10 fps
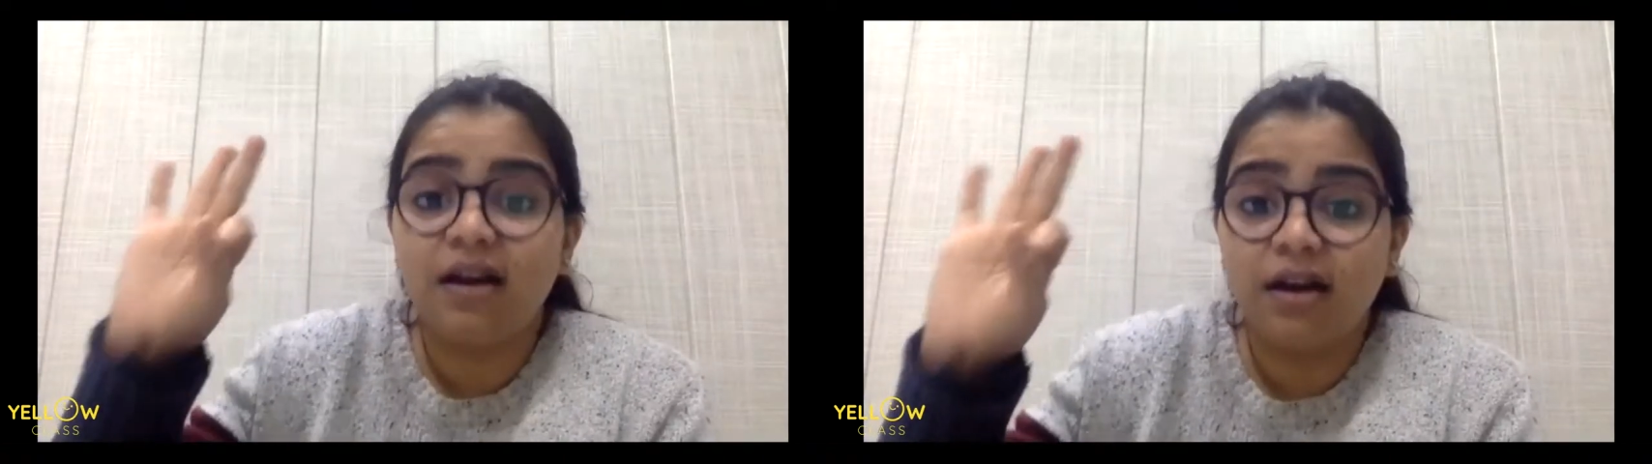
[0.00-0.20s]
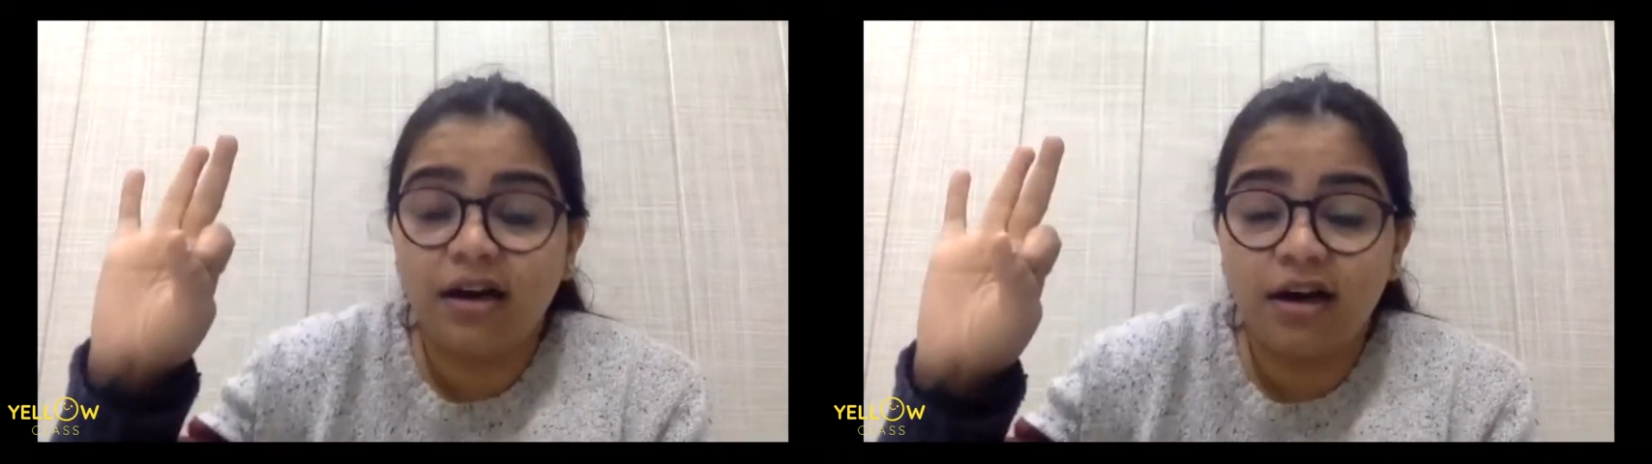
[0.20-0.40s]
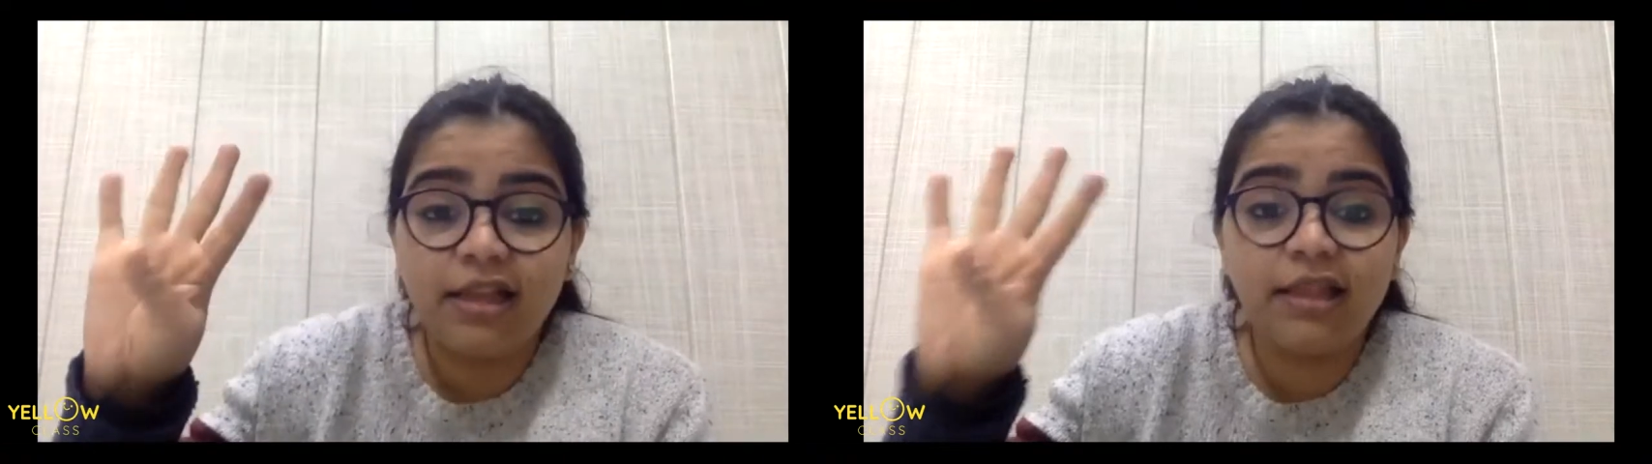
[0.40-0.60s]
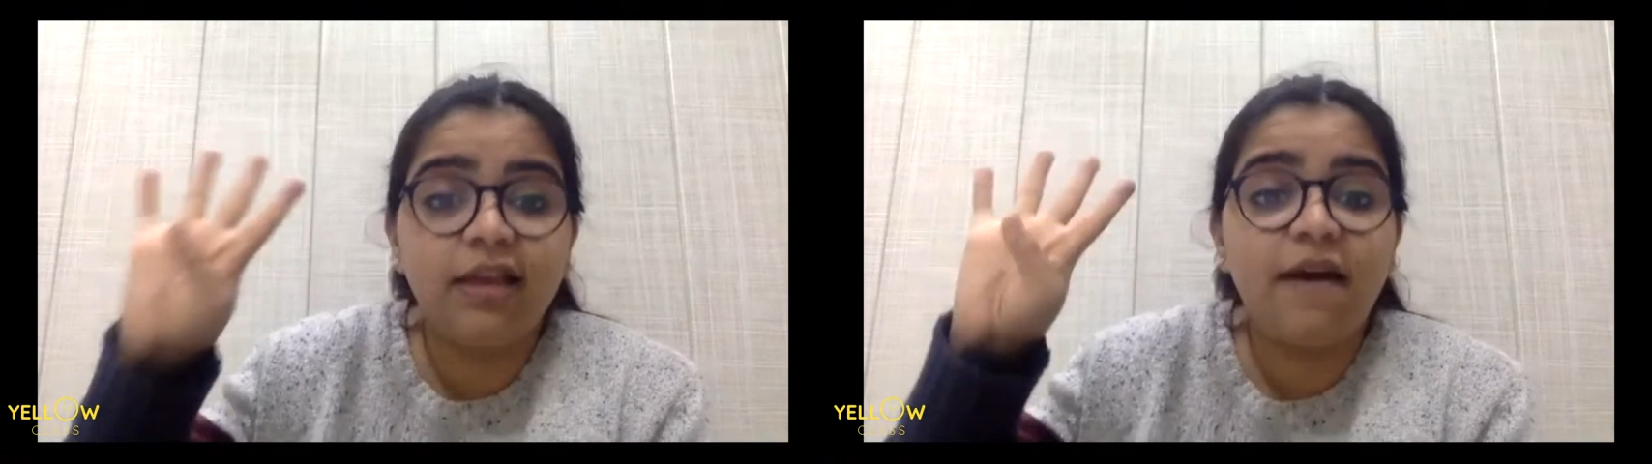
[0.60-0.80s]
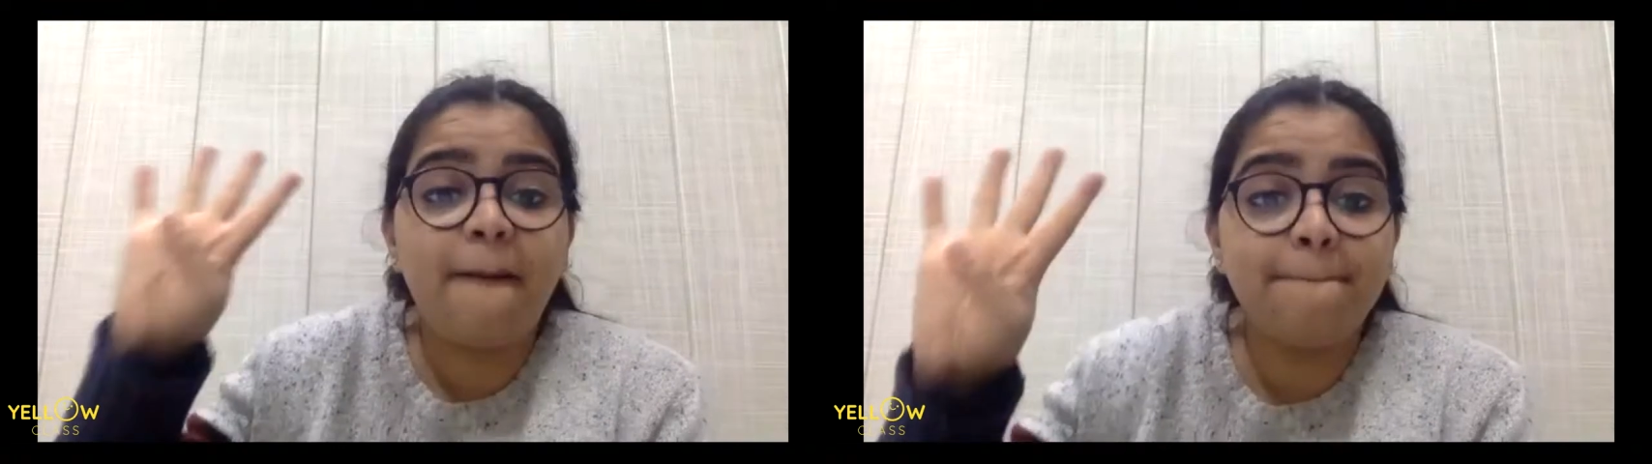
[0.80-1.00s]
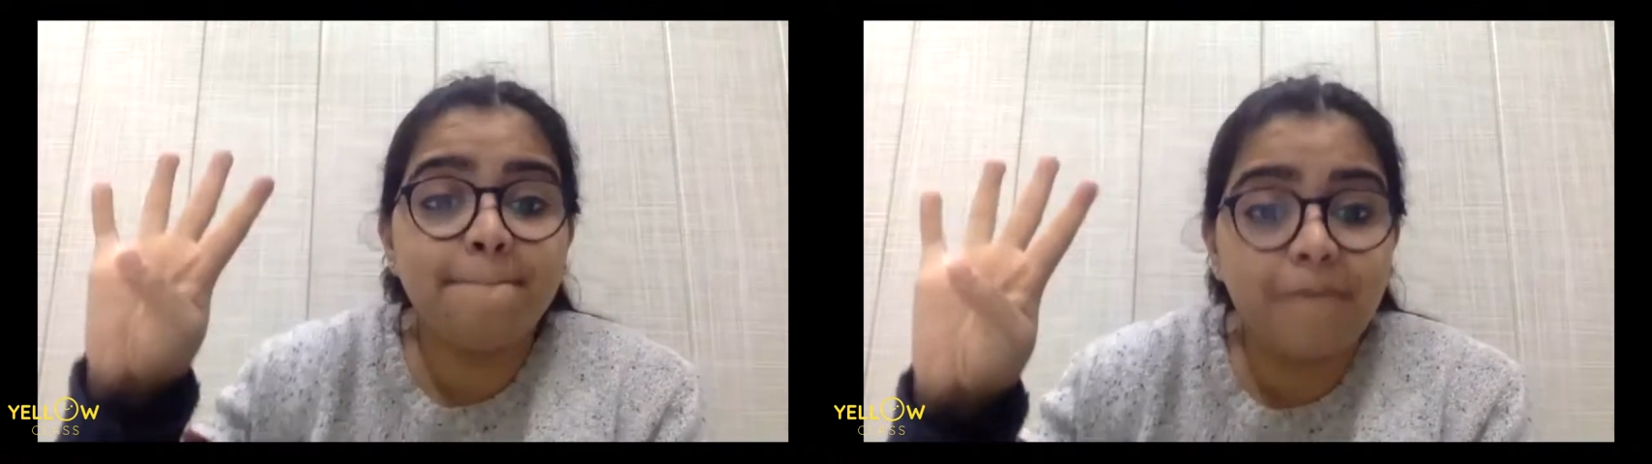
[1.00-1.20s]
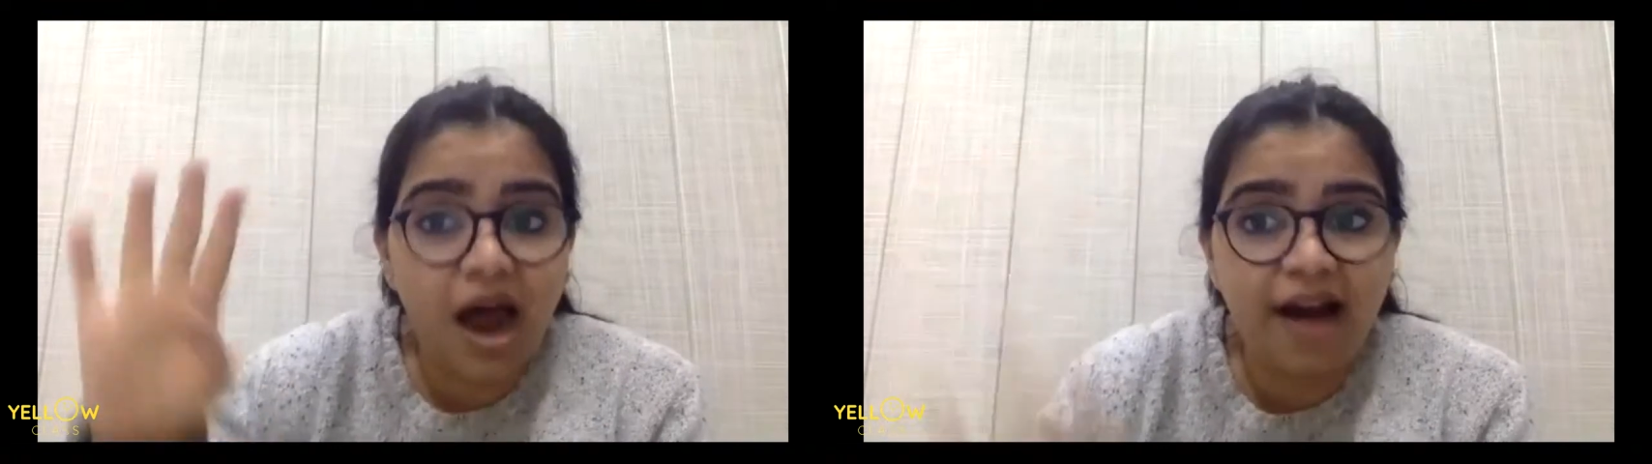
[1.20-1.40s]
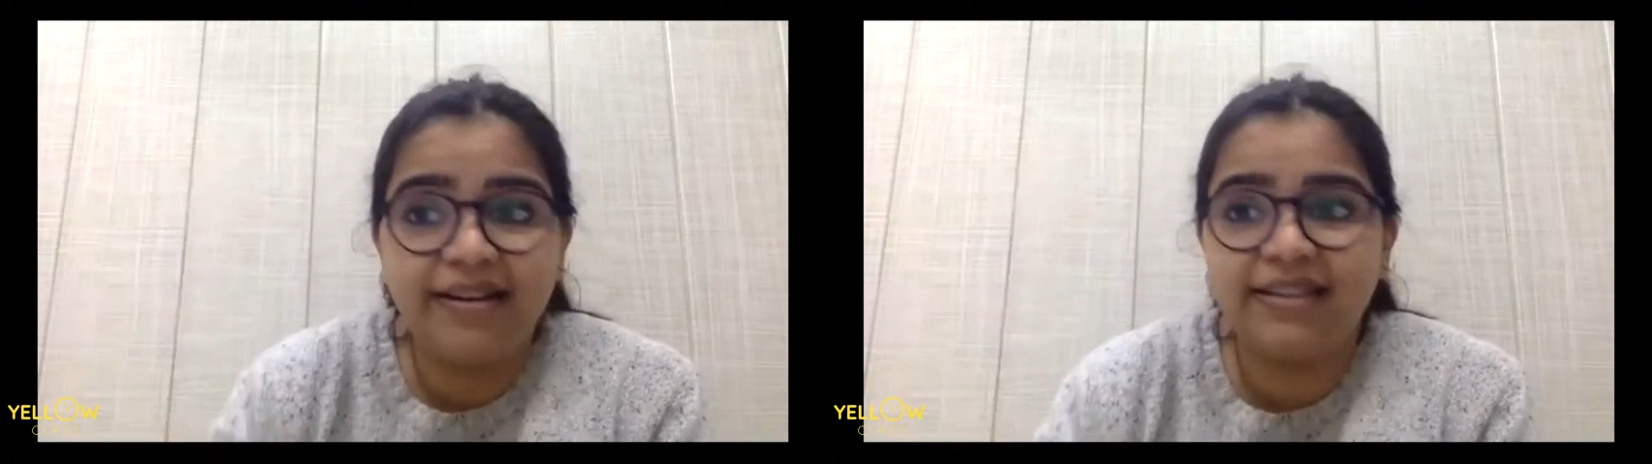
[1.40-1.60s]
Earth,
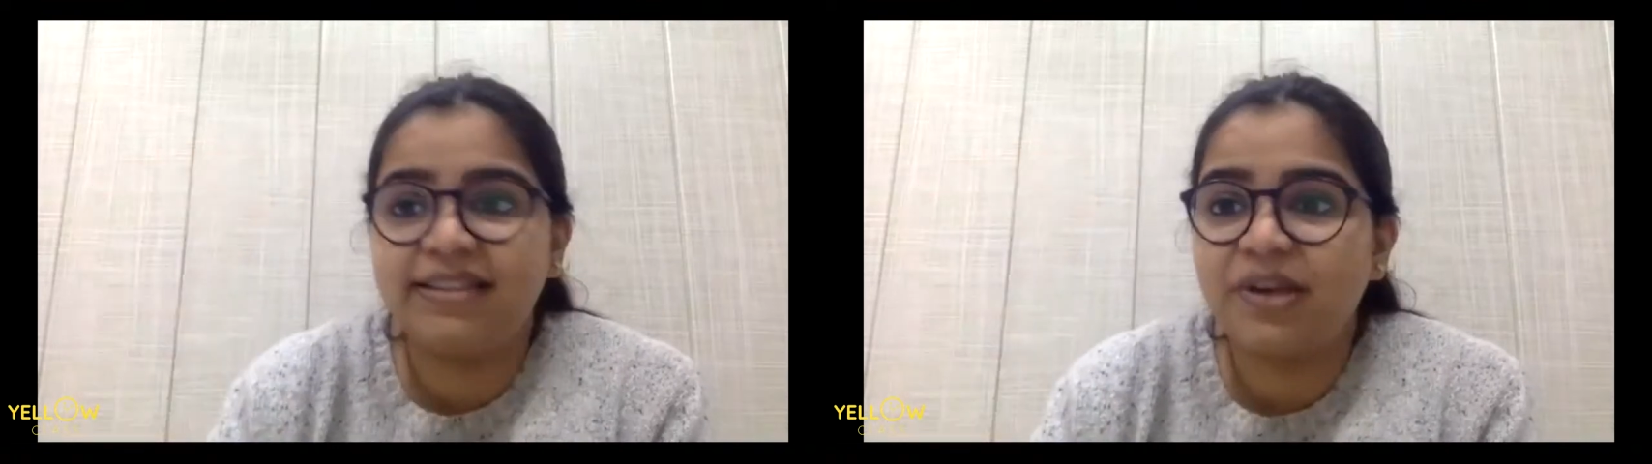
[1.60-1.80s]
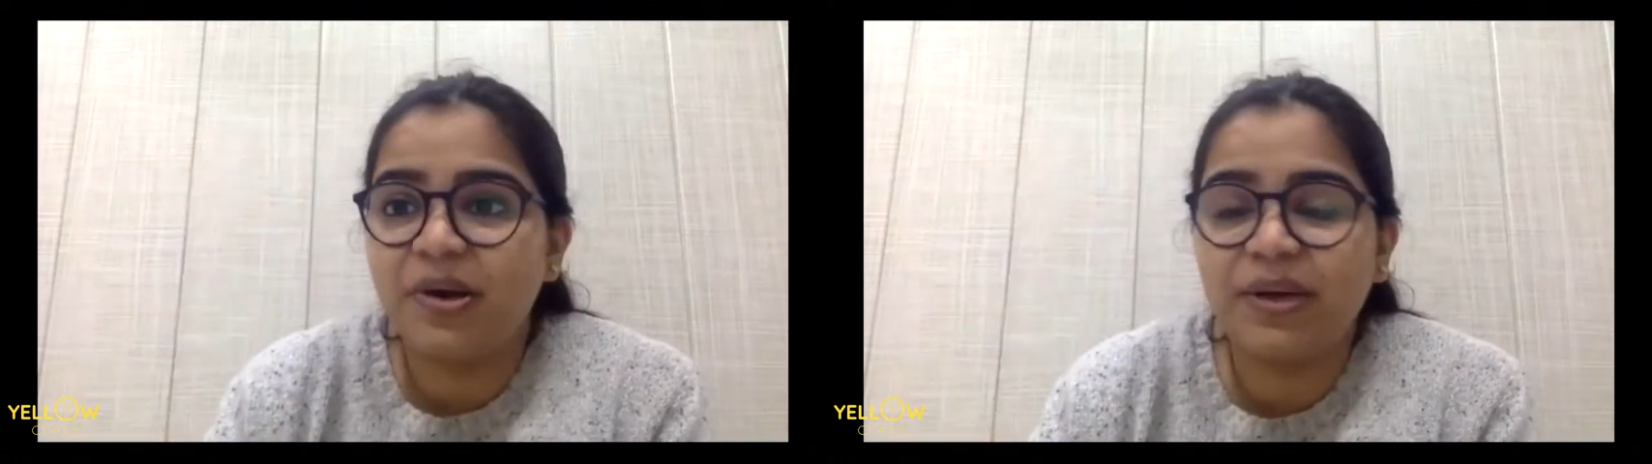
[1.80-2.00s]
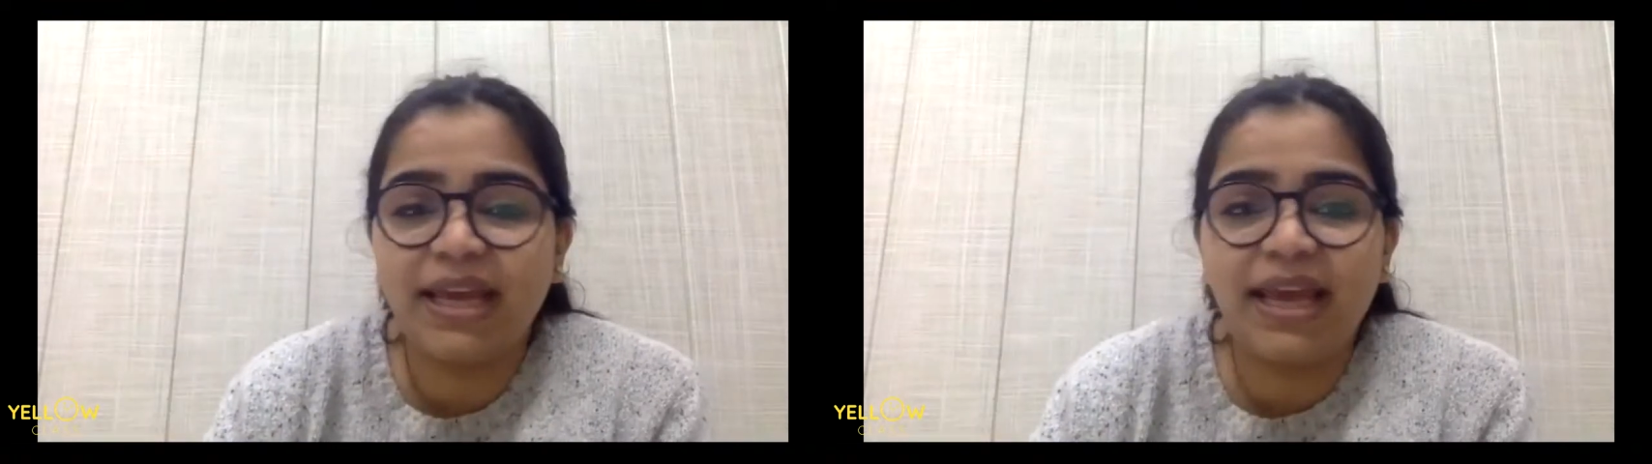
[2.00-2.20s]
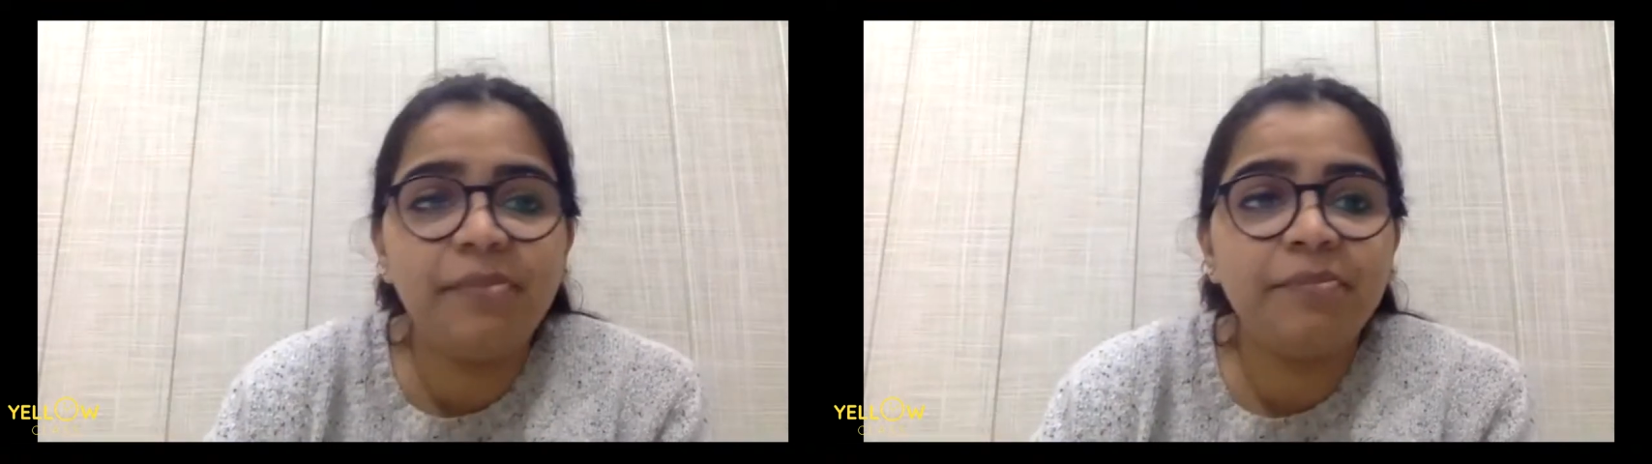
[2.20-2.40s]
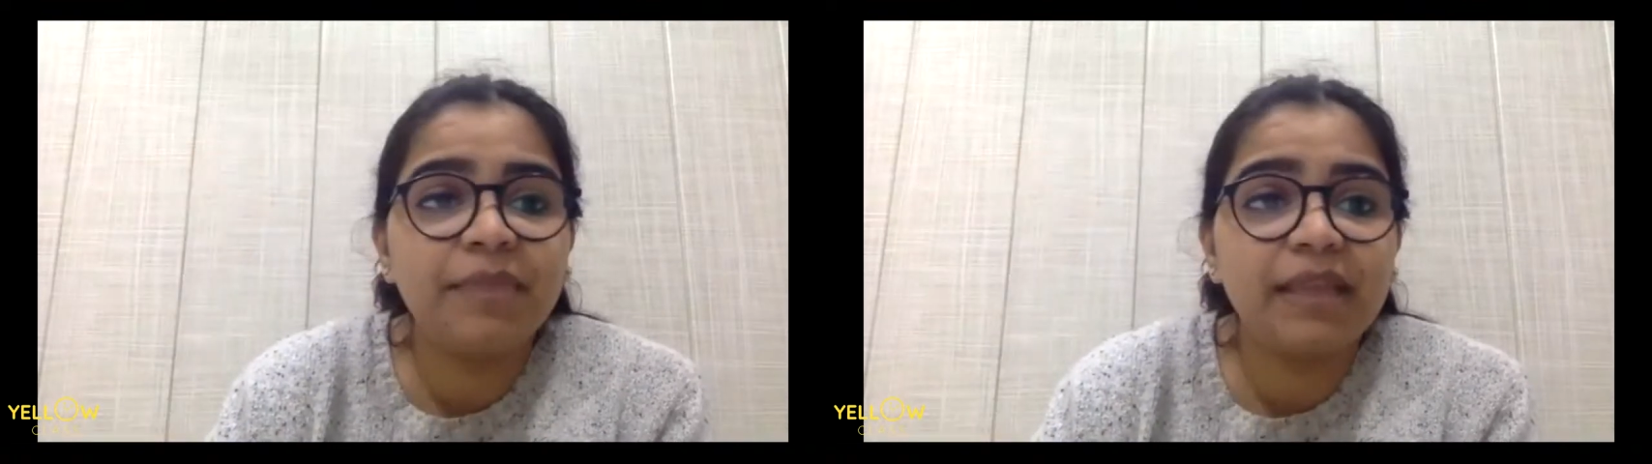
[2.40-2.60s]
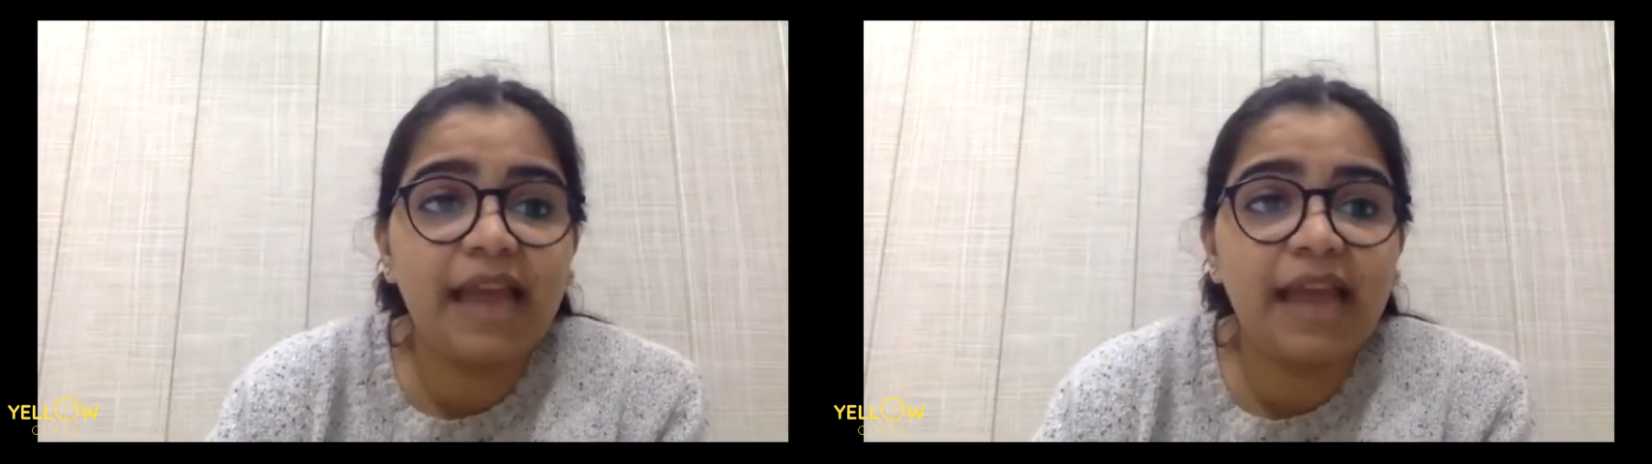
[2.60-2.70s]
Mars, okay?